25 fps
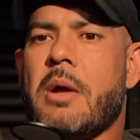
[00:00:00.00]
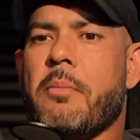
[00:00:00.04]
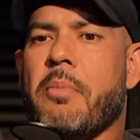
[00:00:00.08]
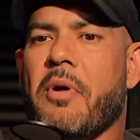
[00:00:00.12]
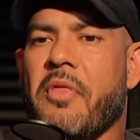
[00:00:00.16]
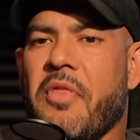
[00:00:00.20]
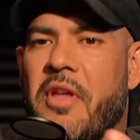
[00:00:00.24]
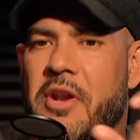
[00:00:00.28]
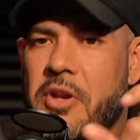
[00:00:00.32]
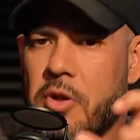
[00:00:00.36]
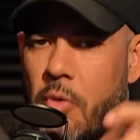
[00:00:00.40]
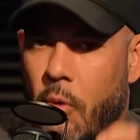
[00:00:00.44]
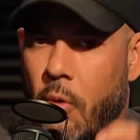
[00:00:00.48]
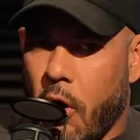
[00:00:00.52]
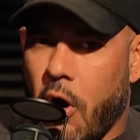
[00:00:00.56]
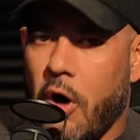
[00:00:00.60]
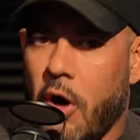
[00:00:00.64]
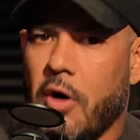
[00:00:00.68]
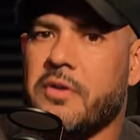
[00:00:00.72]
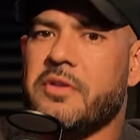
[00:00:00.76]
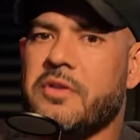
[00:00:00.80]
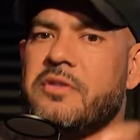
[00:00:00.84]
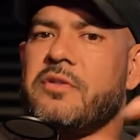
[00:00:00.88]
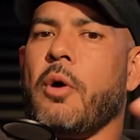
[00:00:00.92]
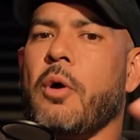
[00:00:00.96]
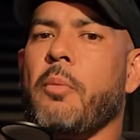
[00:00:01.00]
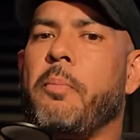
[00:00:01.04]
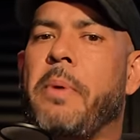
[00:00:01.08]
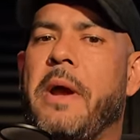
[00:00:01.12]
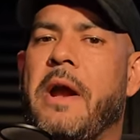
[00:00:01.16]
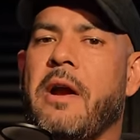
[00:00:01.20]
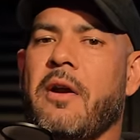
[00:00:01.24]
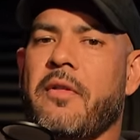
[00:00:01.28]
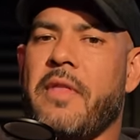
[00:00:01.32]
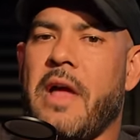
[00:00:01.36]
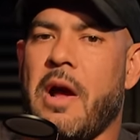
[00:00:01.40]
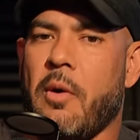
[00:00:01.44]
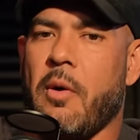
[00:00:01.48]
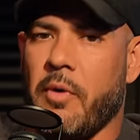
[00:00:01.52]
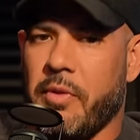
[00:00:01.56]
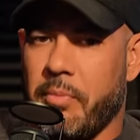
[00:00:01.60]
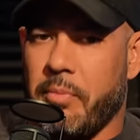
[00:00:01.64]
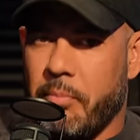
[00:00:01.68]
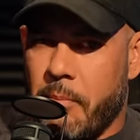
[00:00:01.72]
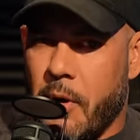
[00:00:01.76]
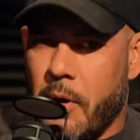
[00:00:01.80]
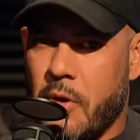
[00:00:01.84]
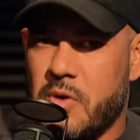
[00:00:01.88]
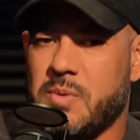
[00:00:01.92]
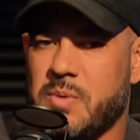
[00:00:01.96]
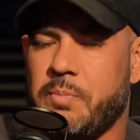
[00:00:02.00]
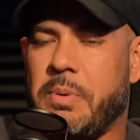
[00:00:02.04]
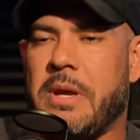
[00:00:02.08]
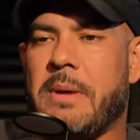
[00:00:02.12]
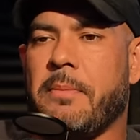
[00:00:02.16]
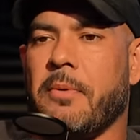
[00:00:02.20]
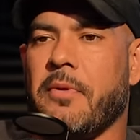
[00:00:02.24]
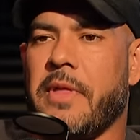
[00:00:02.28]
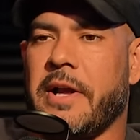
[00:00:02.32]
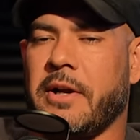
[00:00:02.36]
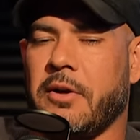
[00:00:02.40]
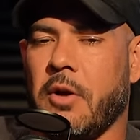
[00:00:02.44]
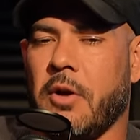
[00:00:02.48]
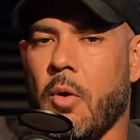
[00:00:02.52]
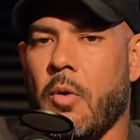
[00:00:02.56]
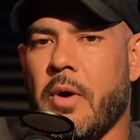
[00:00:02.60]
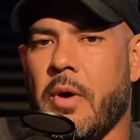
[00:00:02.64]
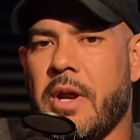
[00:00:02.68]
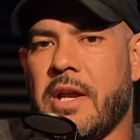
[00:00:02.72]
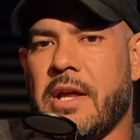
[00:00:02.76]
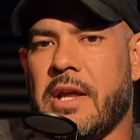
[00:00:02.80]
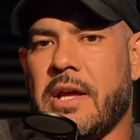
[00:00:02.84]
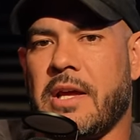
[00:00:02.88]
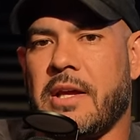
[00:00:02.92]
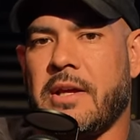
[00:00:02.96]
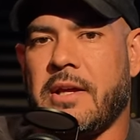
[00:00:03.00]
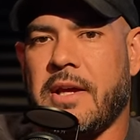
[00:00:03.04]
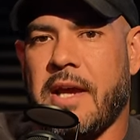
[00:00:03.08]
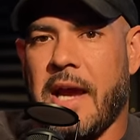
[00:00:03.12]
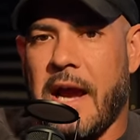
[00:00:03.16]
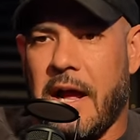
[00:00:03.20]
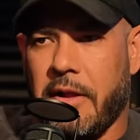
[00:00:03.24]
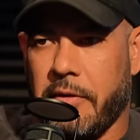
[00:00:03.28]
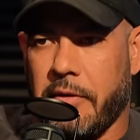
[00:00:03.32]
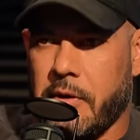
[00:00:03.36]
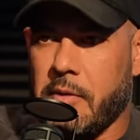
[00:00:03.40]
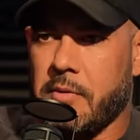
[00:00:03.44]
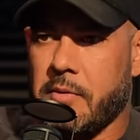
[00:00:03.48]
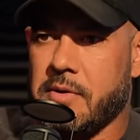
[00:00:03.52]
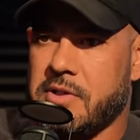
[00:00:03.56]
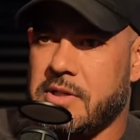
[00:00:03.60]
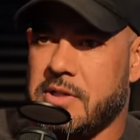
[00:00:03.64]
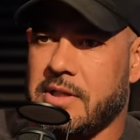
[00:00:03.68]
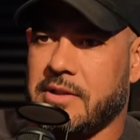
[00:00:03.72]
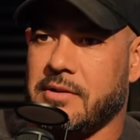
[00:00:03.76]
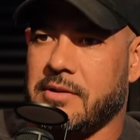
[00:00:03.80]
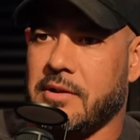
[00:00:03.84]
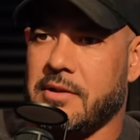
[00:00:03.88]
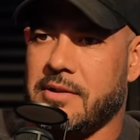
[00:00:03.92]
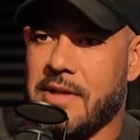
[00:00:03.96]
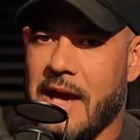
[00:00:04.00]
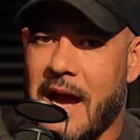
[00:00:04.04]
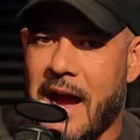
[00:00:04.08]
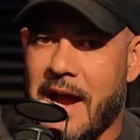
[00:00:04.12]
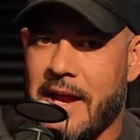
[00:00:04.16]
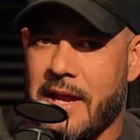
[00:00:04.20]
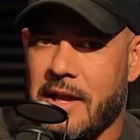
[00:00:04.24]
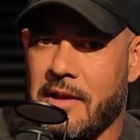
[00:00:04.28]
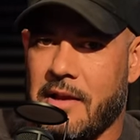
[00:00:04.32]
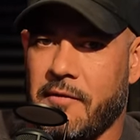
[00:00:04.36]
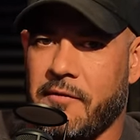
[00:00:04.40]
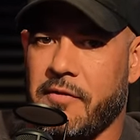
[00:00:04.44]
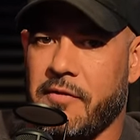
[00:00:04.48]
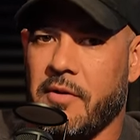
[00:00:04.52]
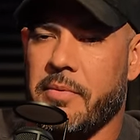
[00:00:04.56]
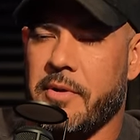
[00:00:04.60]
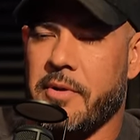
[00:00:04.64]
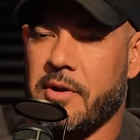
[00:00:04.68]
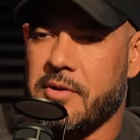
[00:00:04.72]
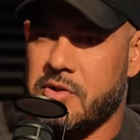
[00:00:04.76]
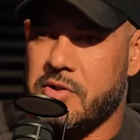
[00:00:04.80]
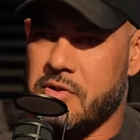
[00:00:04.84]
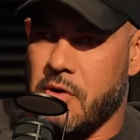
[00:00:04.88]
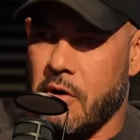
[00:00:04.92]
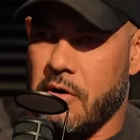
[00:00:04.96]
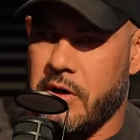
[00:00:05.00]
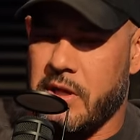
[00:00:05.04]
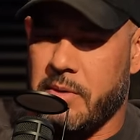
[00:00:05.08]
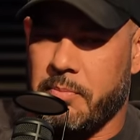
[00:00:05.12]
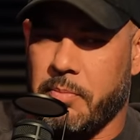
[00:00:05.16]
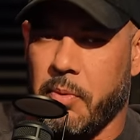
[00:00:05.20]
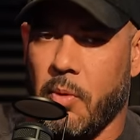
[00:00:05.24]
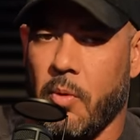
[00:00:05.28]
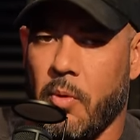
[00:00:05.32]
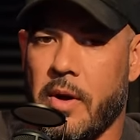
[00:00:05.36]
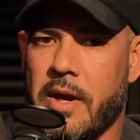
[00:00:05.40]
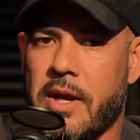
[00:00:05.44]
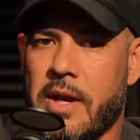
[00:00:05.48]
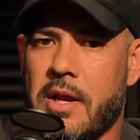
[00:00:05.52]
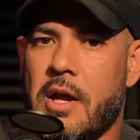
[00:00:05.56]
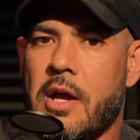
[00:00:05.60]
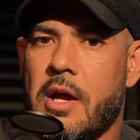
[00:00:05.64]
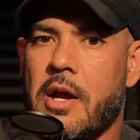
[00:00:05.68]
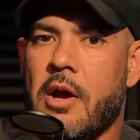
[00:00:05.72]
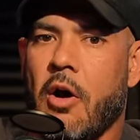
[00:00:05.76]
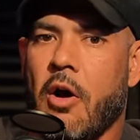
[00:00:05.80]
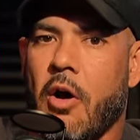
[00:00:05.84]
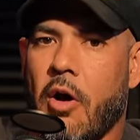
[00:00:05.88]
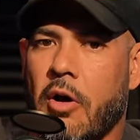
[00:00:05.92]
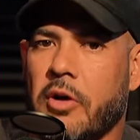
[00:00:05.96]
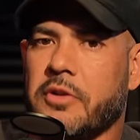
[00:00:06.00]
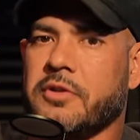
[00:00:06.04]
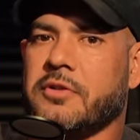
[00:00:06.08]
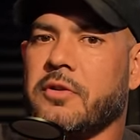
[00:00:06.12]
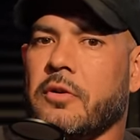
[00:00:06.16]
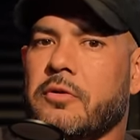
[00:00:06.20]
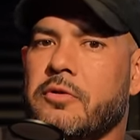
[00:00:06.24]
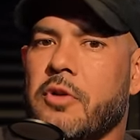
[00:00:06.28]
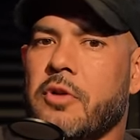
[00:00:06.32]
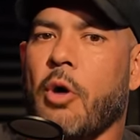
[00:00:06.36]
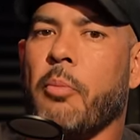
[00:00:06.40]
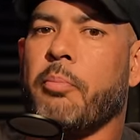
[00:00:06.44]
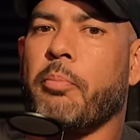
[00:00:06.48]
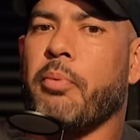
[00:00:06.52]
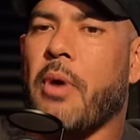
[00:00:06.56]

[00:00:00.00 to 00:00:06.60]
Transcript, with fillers: But then you also pair that with most people that go in a calorie restricted diet from their starting point also don't